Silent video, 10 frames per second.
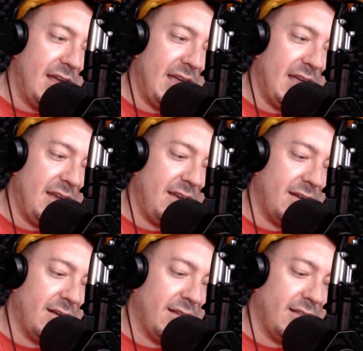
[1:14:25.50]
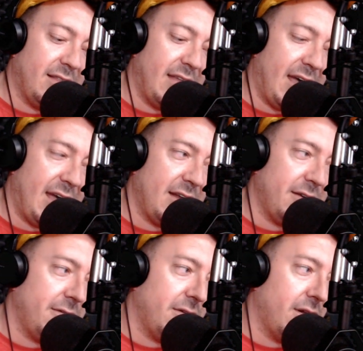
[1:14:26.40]
in that
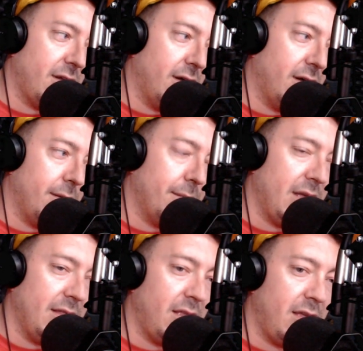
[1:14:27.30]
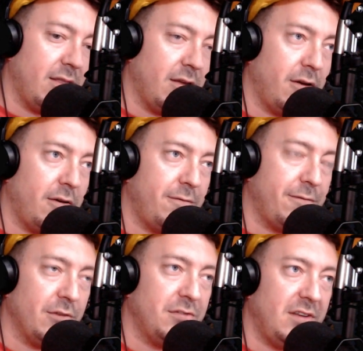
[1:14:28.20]
in the
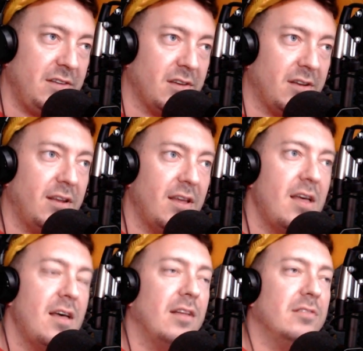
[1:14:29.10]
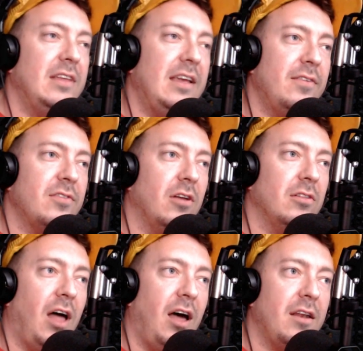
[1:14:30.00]
first season leaves a
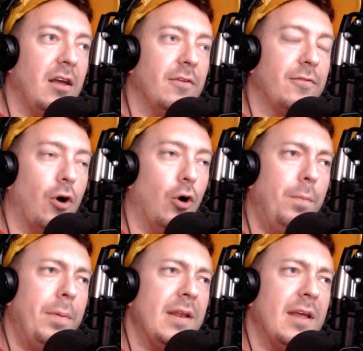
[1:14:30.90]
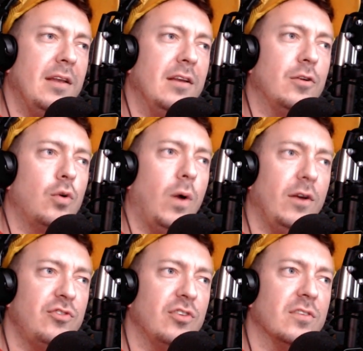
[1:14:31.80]
lot of open-ended
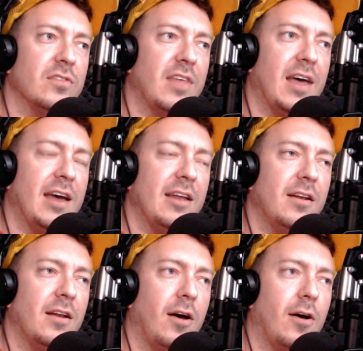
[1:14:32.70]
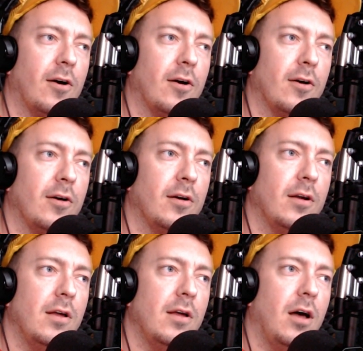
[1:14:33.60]
questions that are
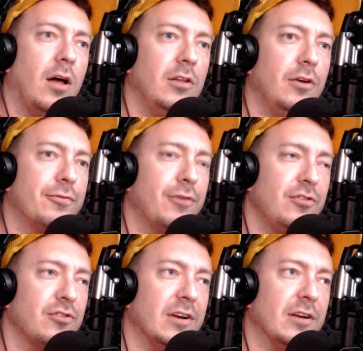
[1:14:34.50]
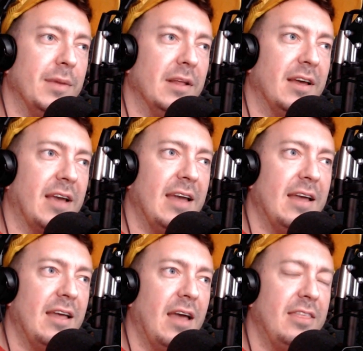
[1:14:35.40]
a little frustrating to me. Like
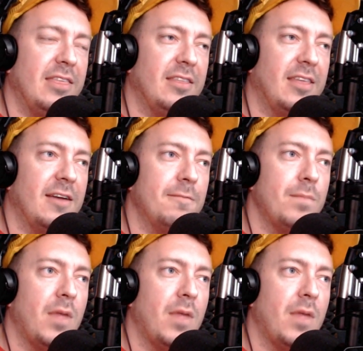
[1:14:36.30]
I think that